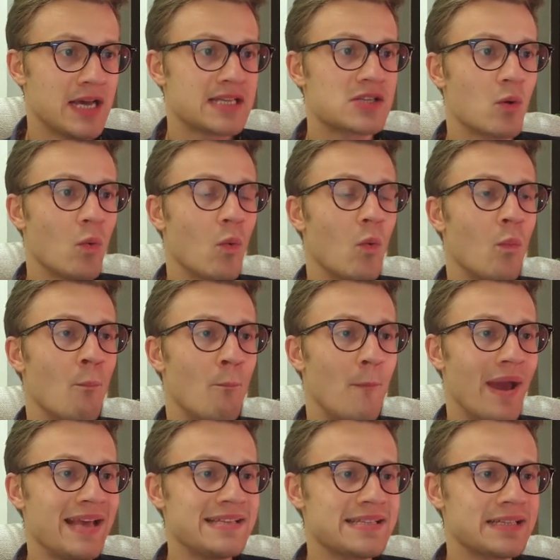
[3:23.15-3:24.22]
So
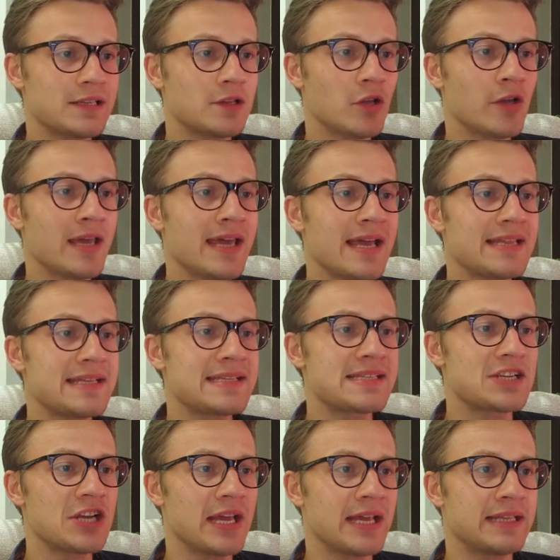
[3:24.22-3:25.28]
basically, looking at these
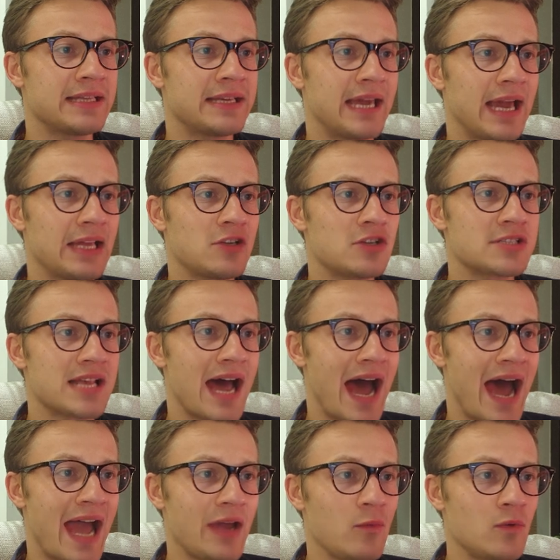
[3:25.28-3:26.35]
three indicators,
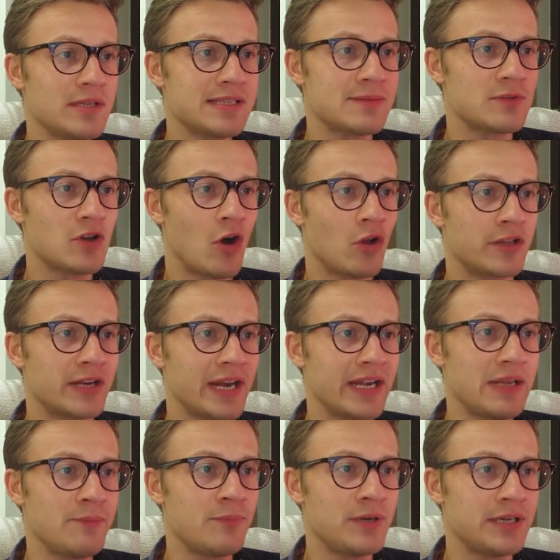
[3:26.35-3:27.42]
I would
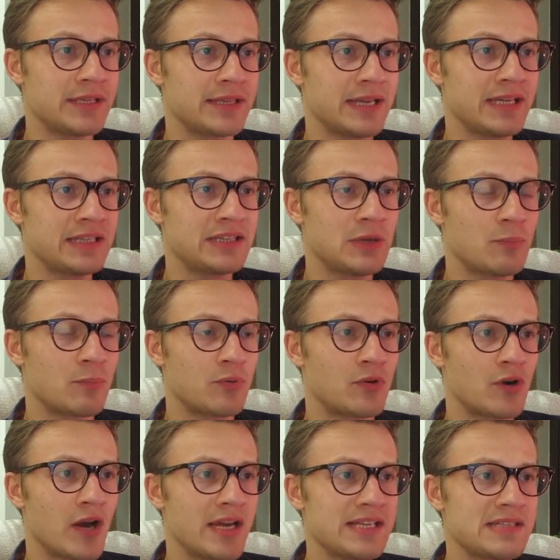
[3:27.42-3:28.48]
already predict the
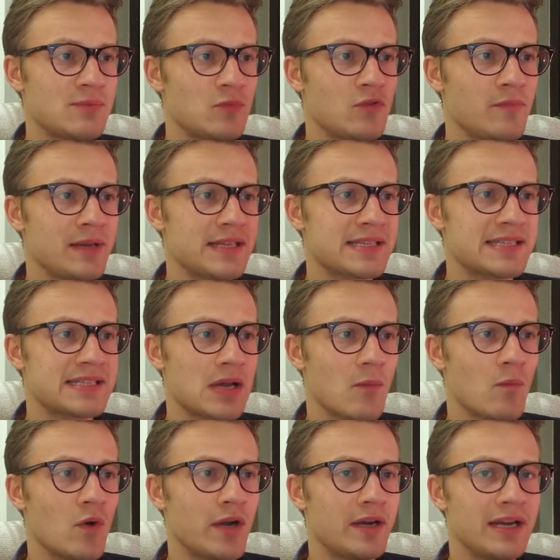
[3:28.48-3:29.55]
price movement
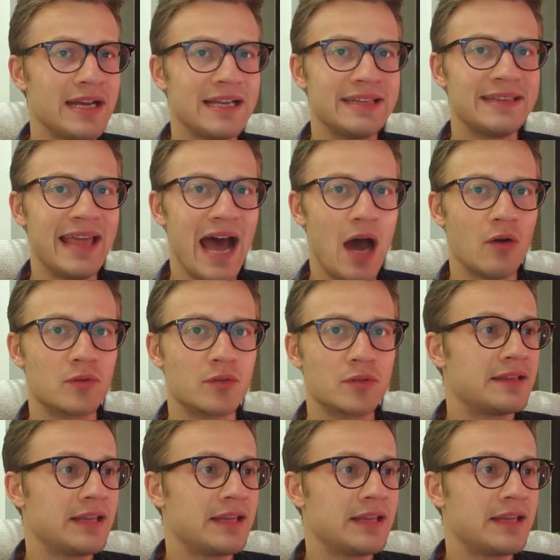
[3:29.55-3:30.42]
somewhere down.